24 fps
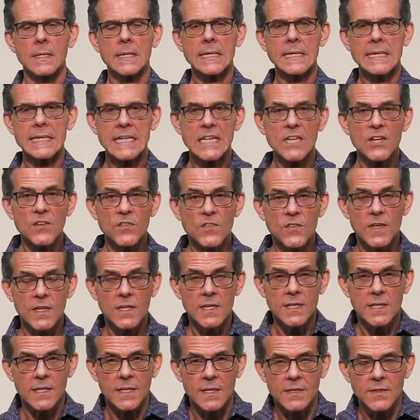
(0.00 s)

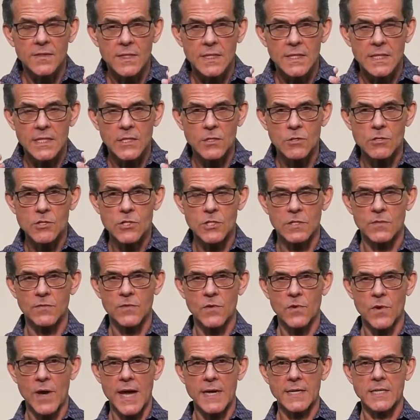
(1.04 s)
Giving the energy of
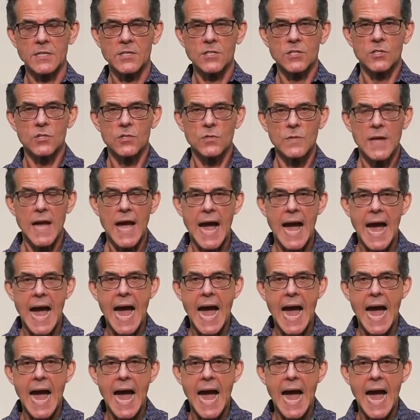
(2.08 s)
gratitude